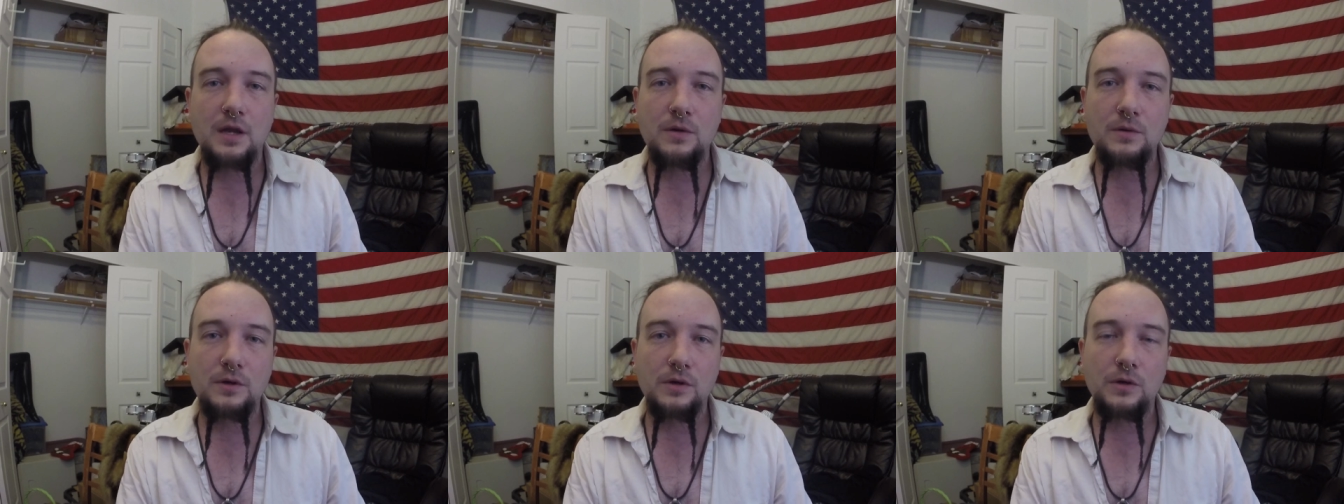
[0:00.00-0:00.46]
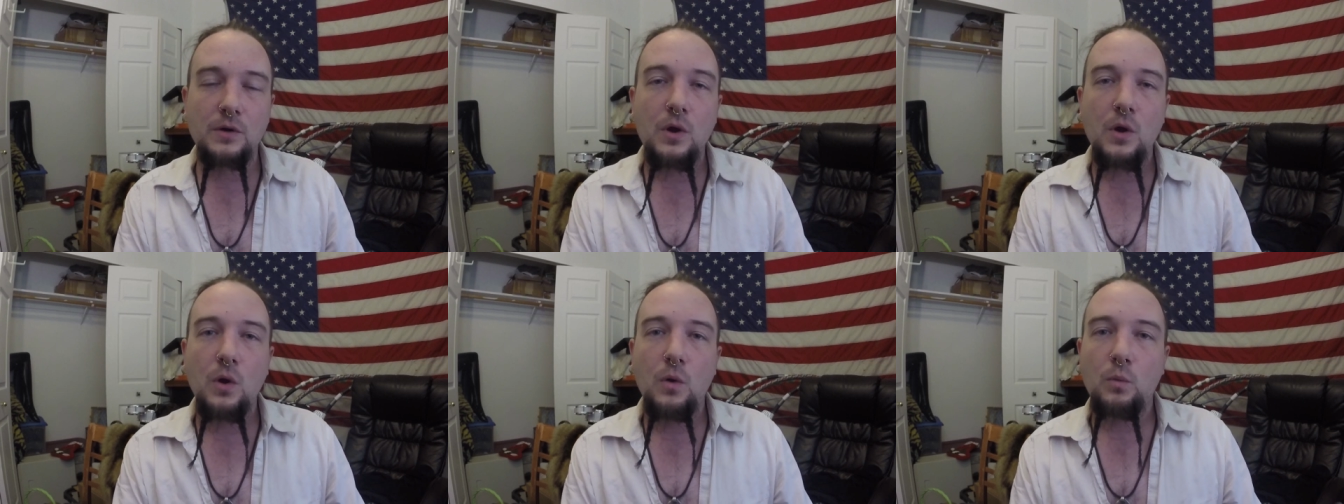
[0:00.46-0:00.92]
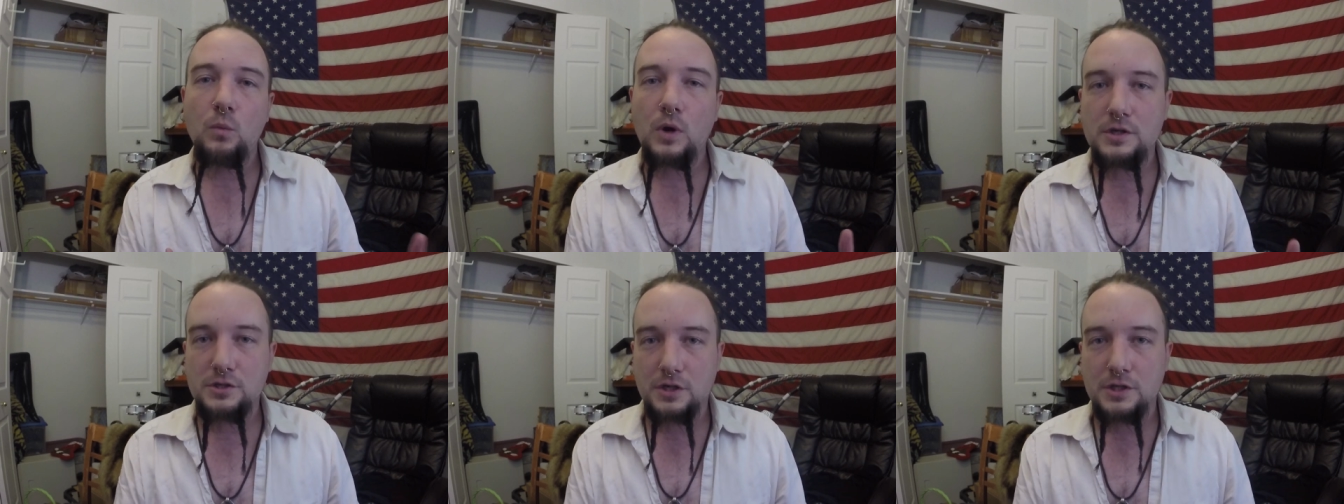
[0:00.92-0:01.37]
counter
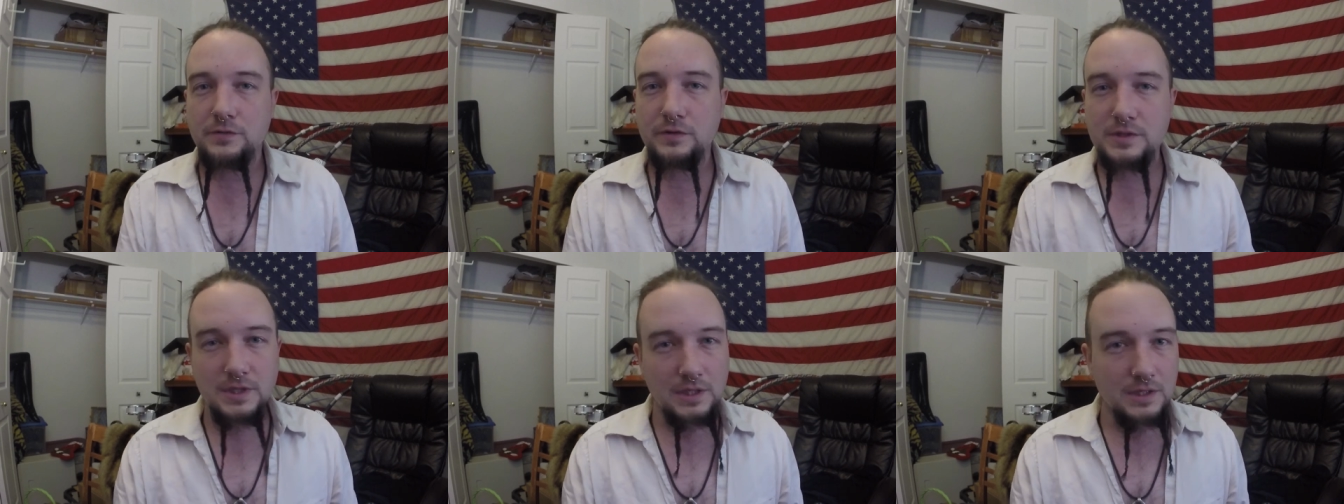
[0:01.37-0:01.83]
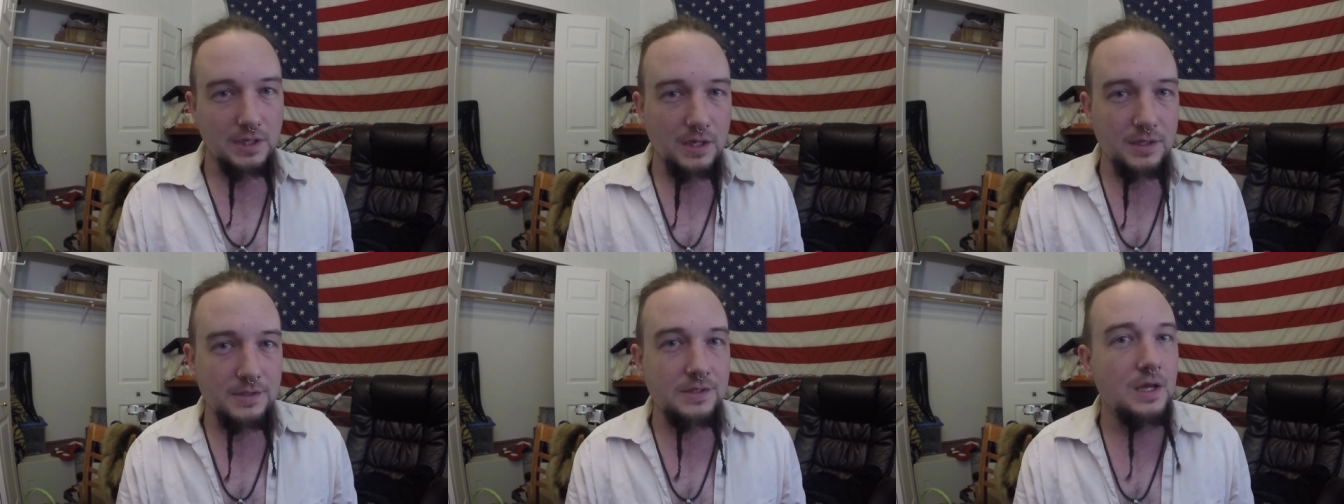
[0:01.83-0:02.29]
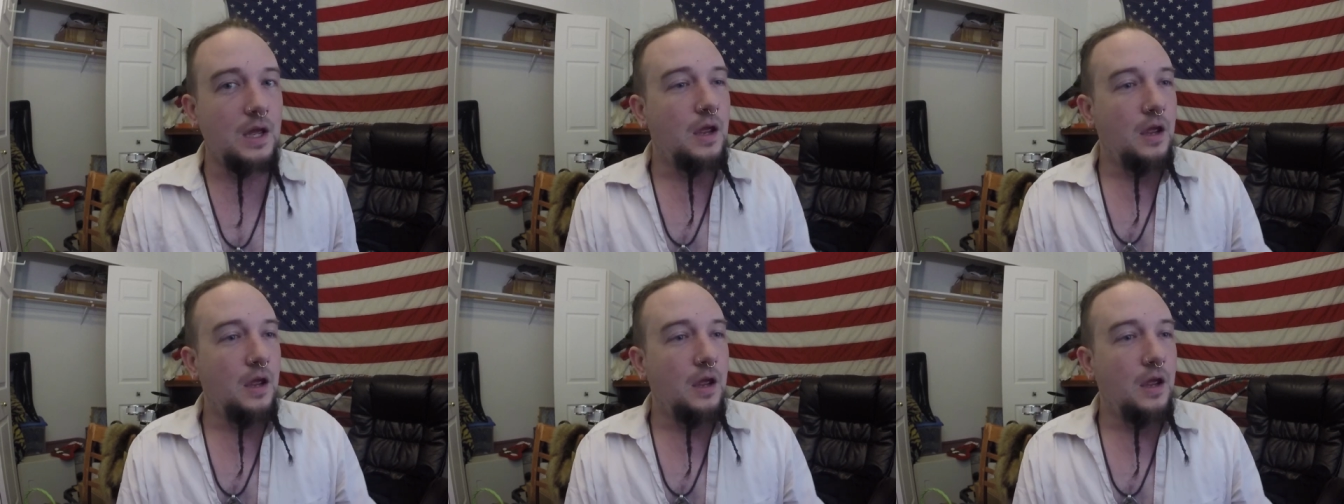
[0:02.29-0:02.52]
what Josh Feuerstein does,